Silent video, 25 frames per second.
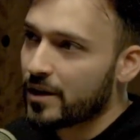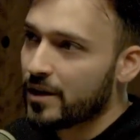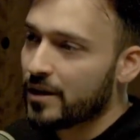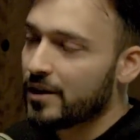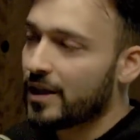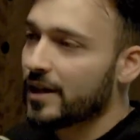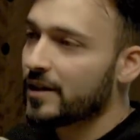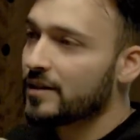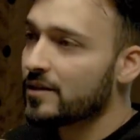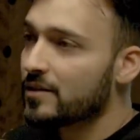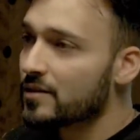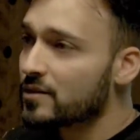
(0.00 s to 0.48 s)

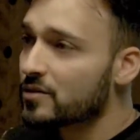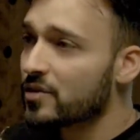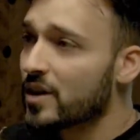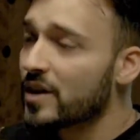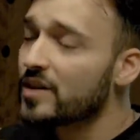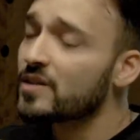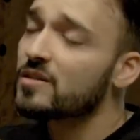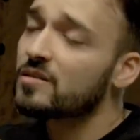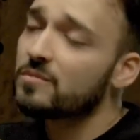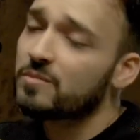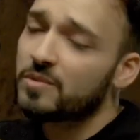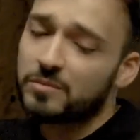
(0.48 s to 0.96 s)
Like there's
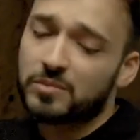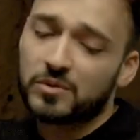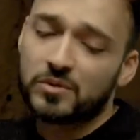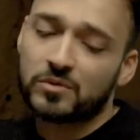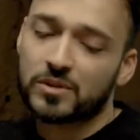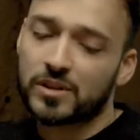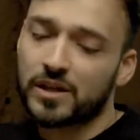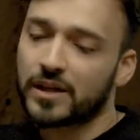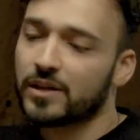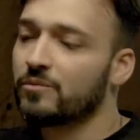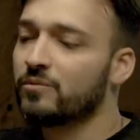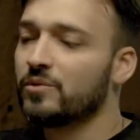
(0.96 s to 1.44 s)
transgender people who are
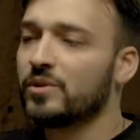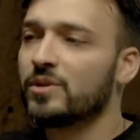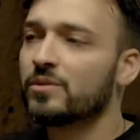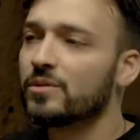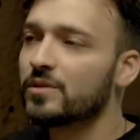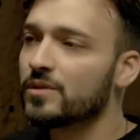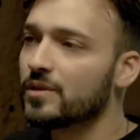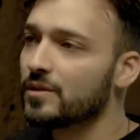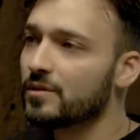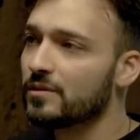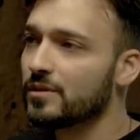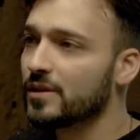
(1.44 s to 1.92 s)
like, we don't
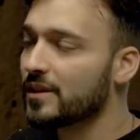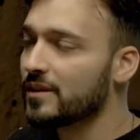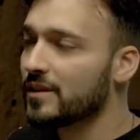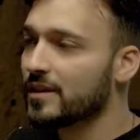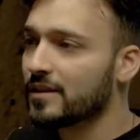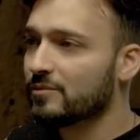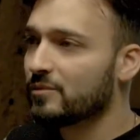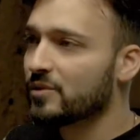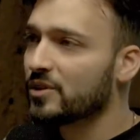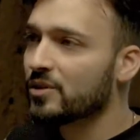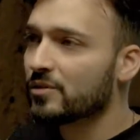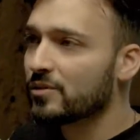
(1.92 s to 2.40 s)

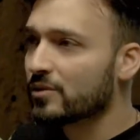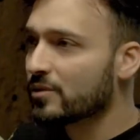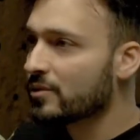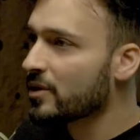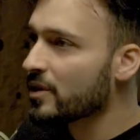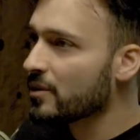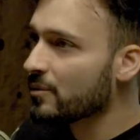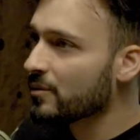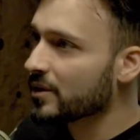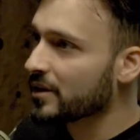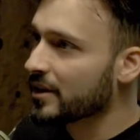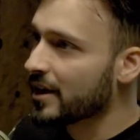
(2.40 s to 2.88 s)

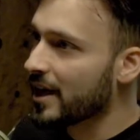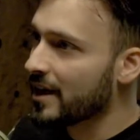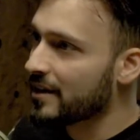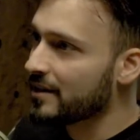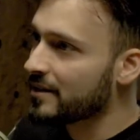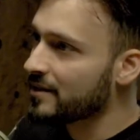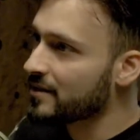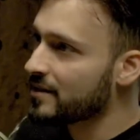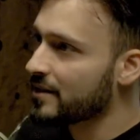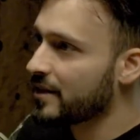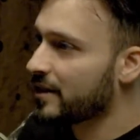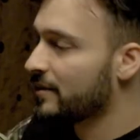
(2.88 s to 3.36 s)
agree with that.
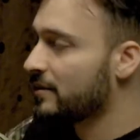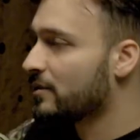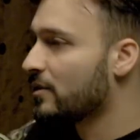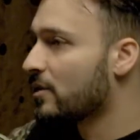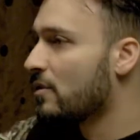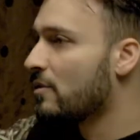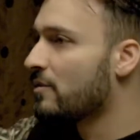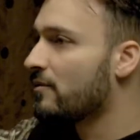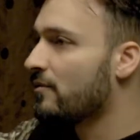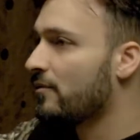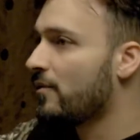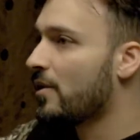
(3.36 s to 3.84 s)
It's like they're
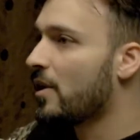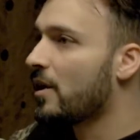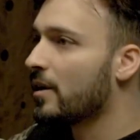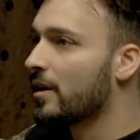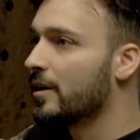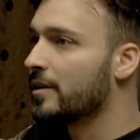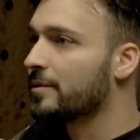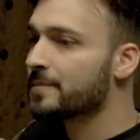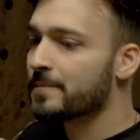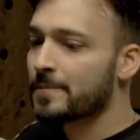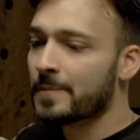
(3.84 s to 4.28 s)
going far.